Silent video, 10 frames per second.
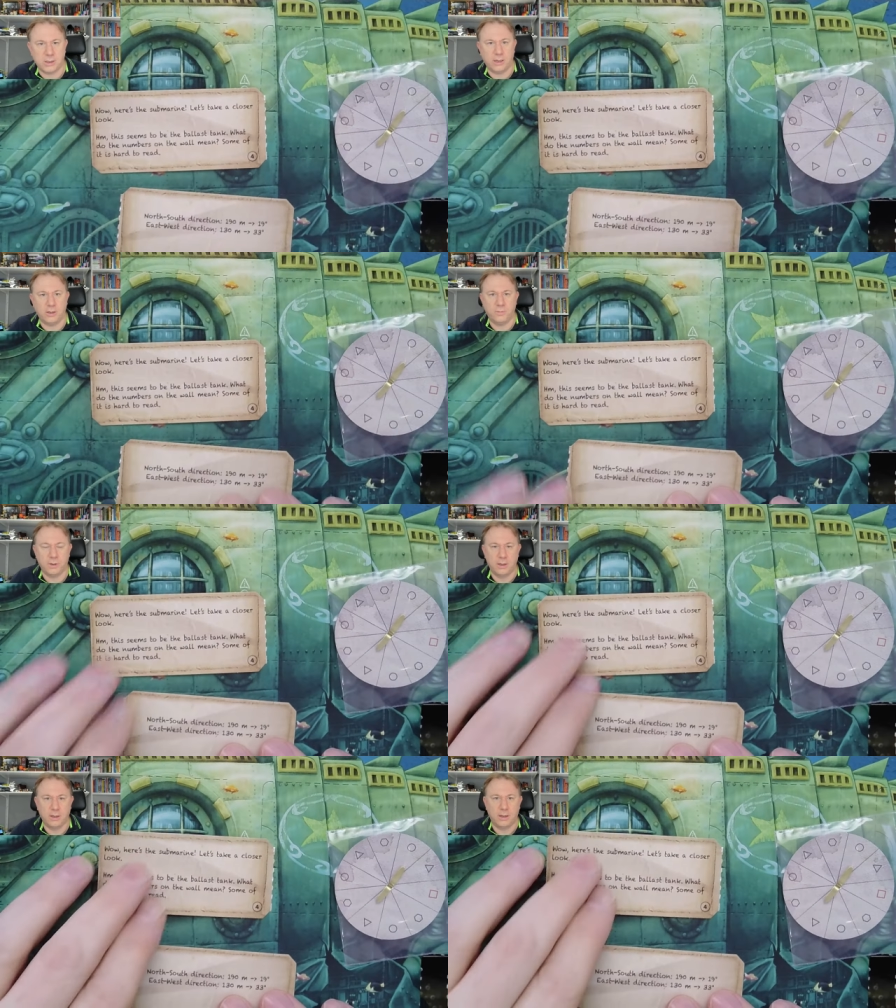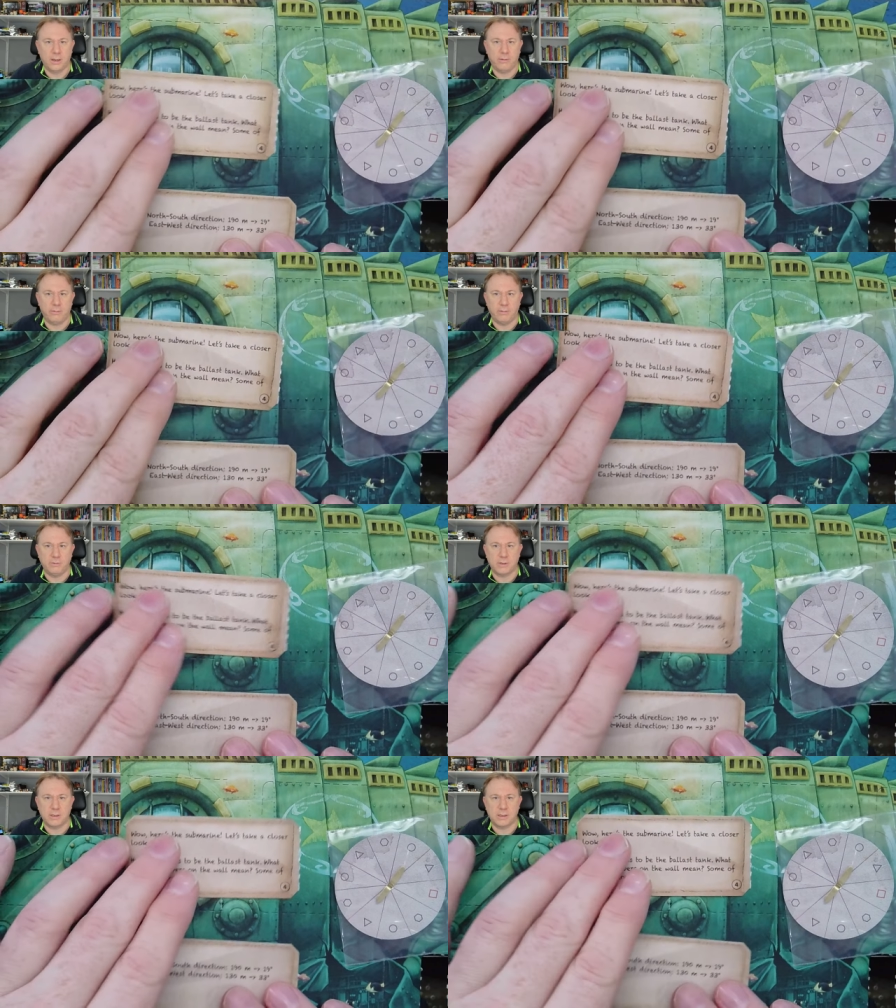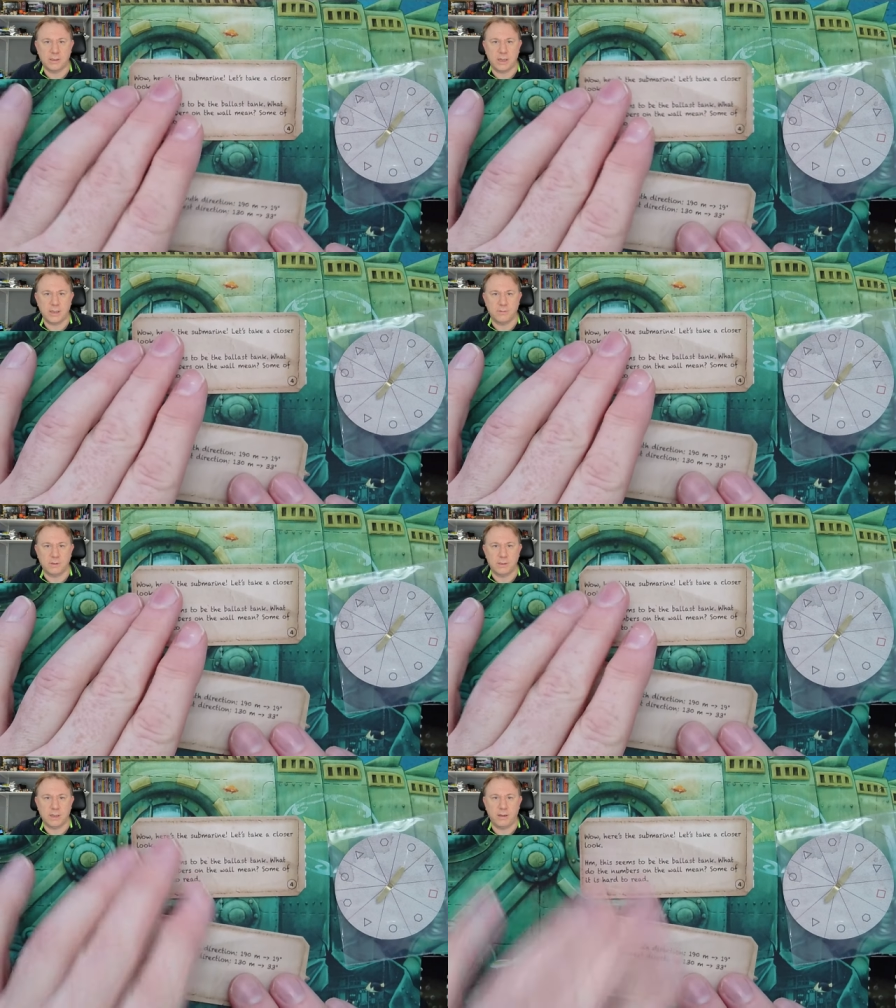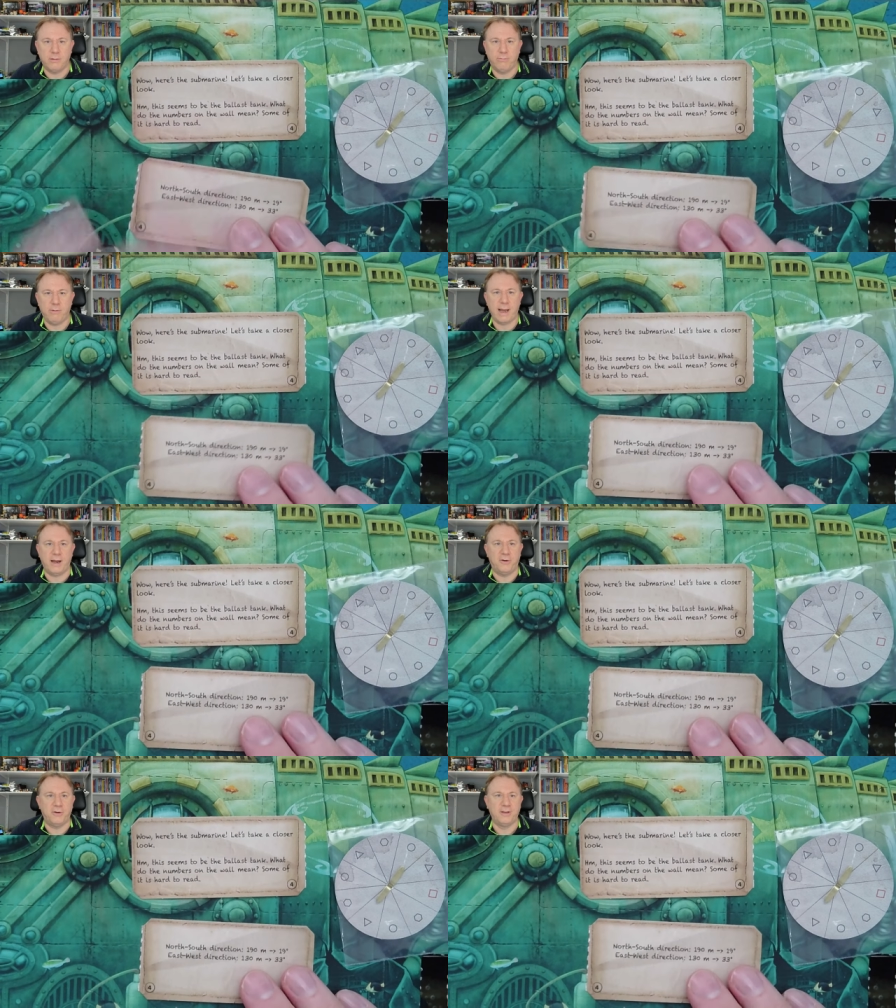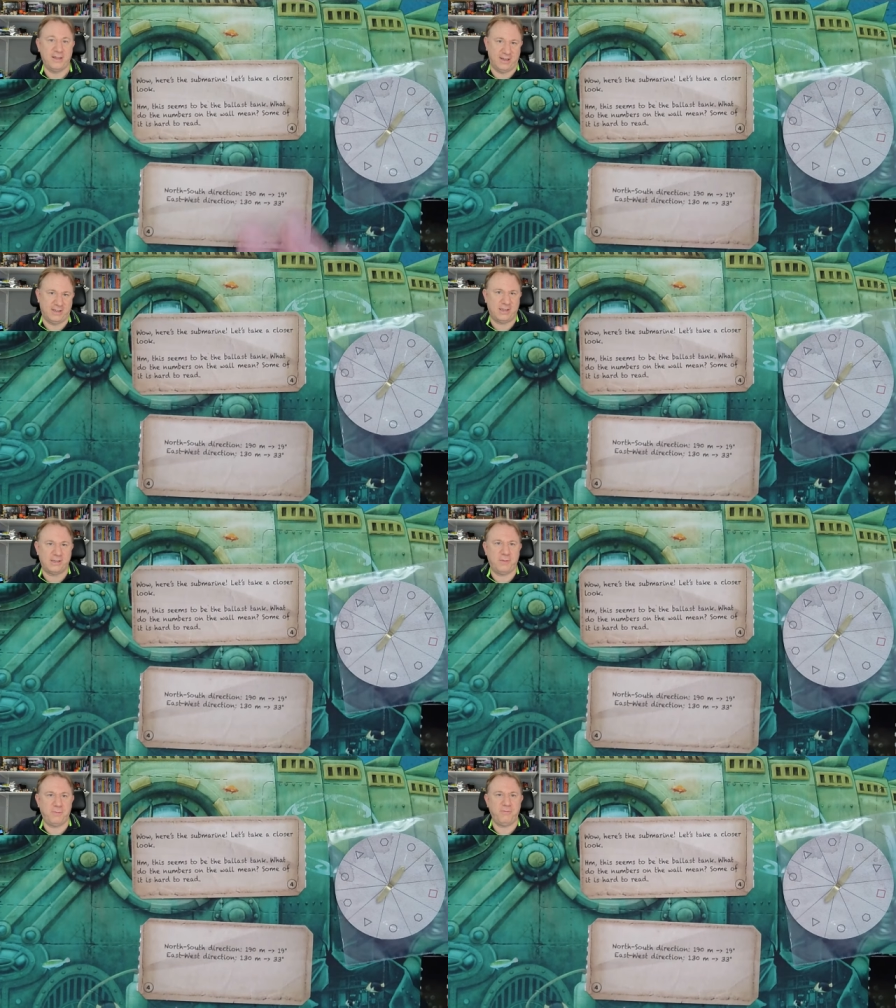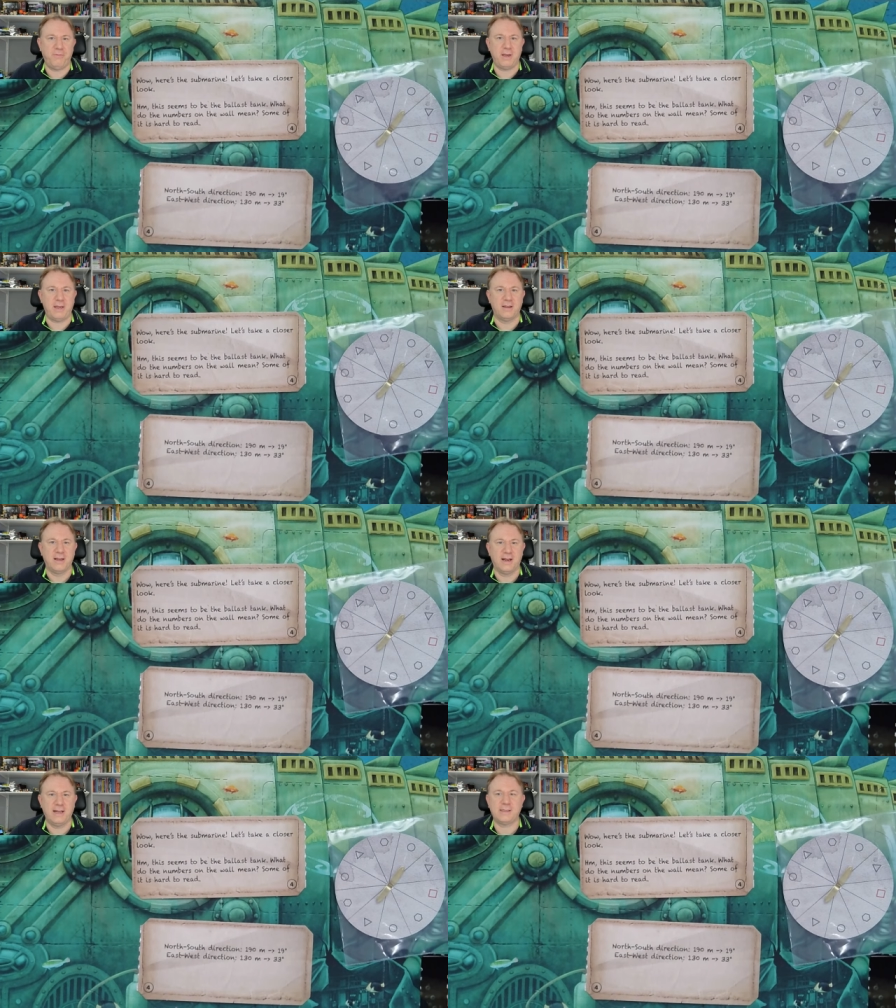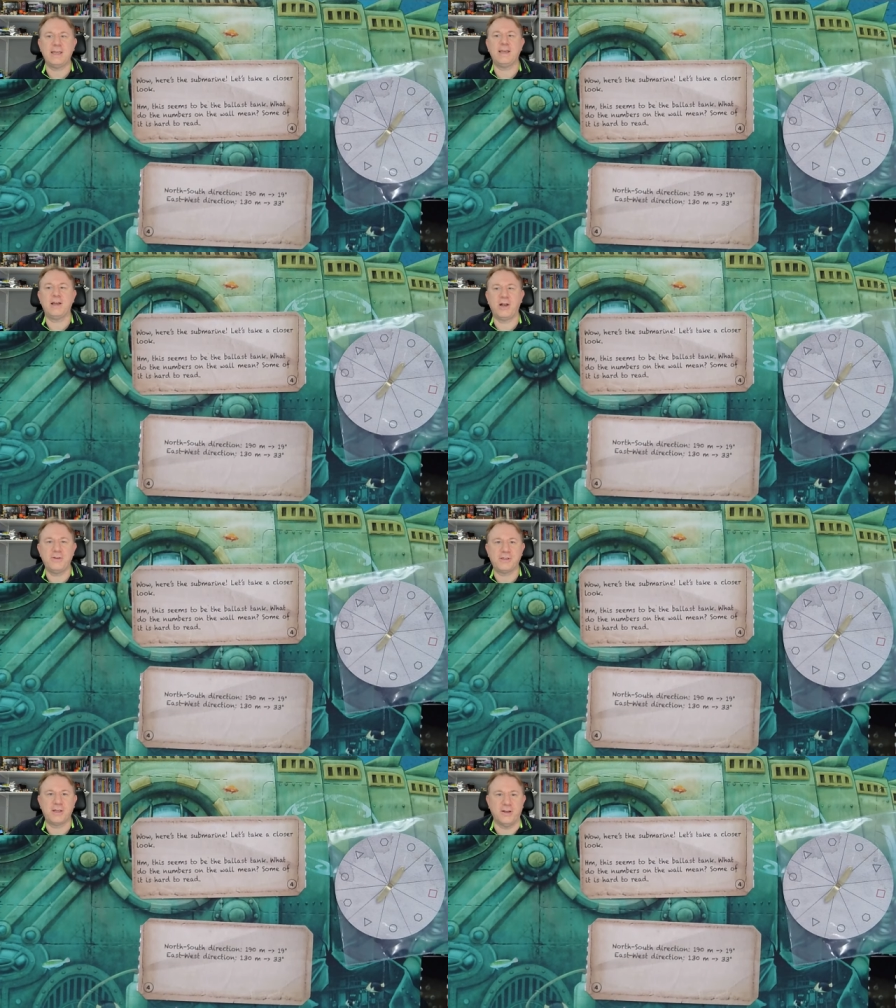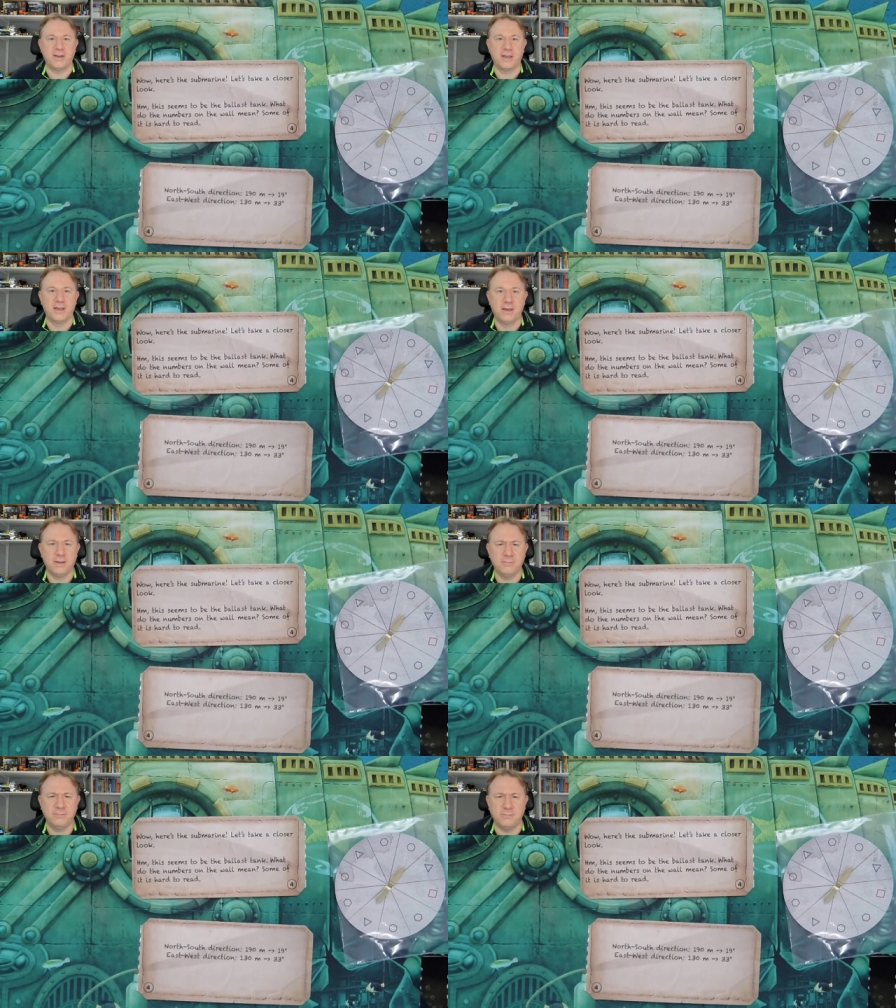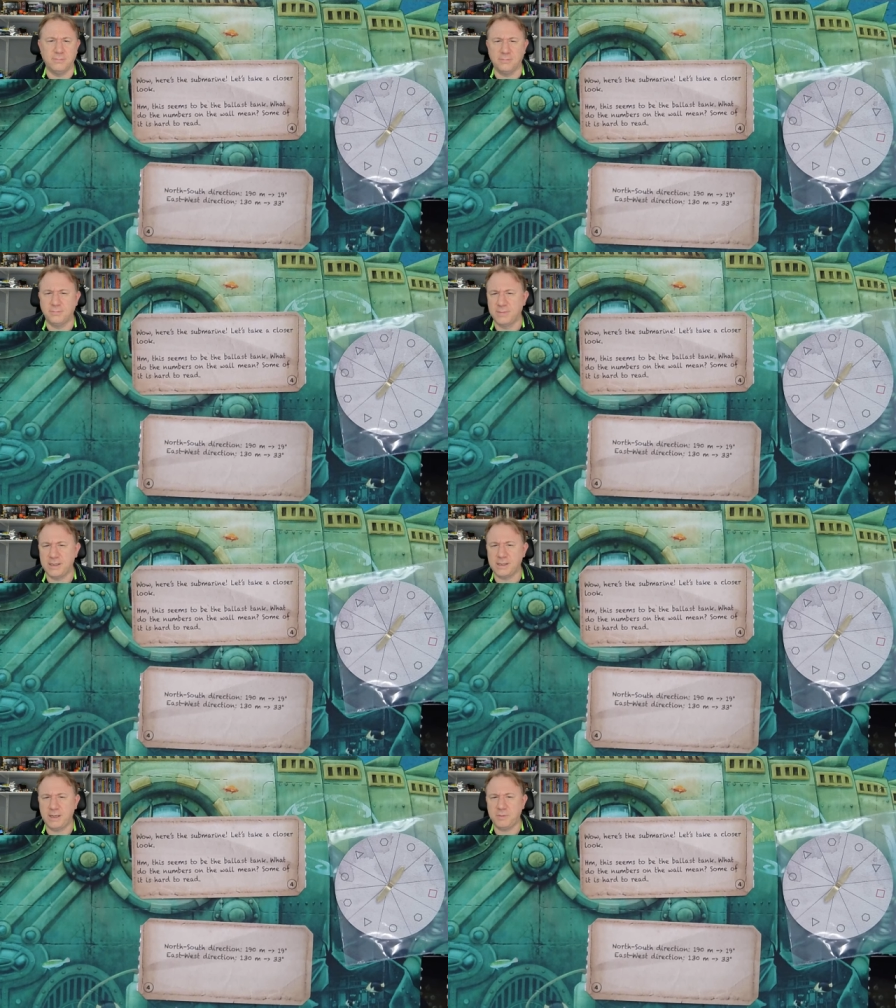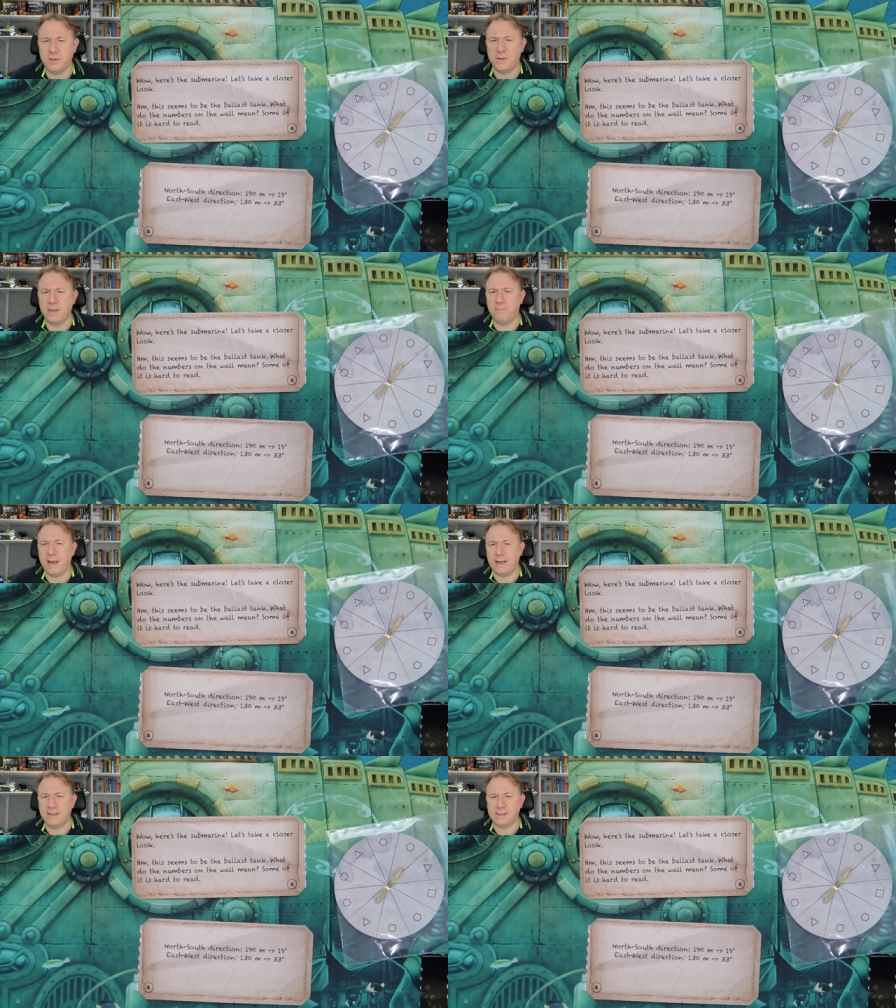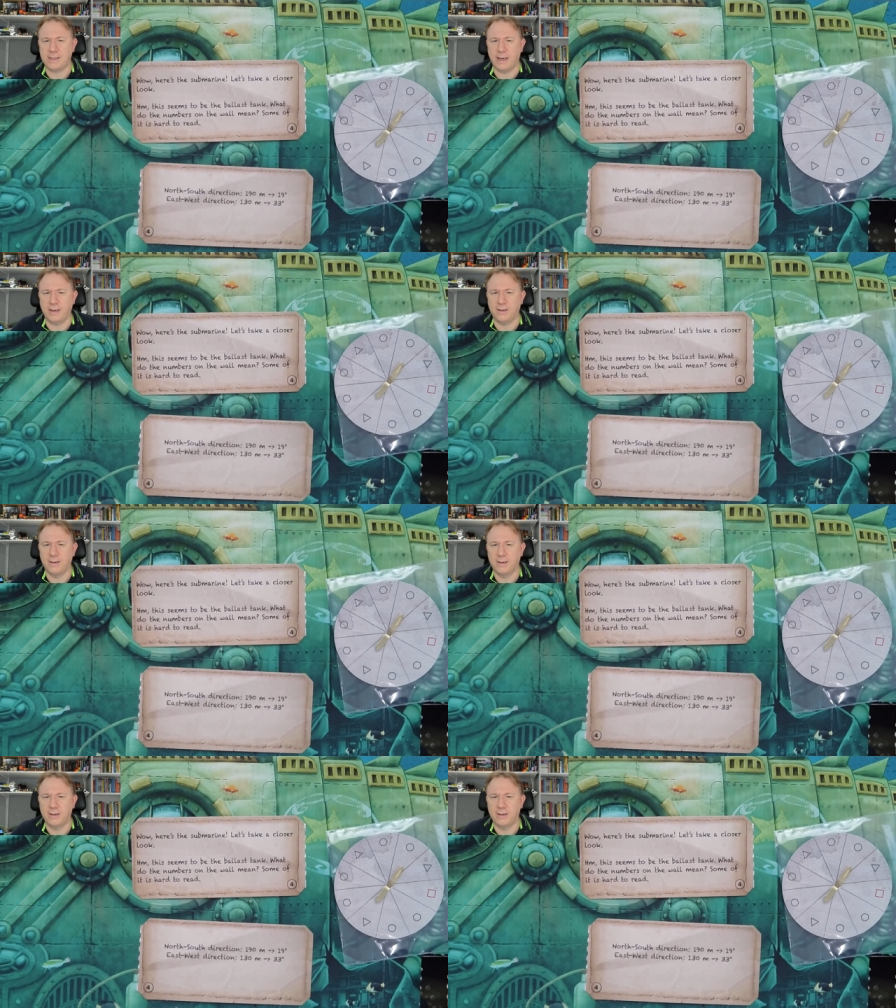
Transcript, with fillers: to help. Right, what does today's one say? Wow, here's the submarine. Let's take a closer look. Hmm, this seems to be the ballast tank.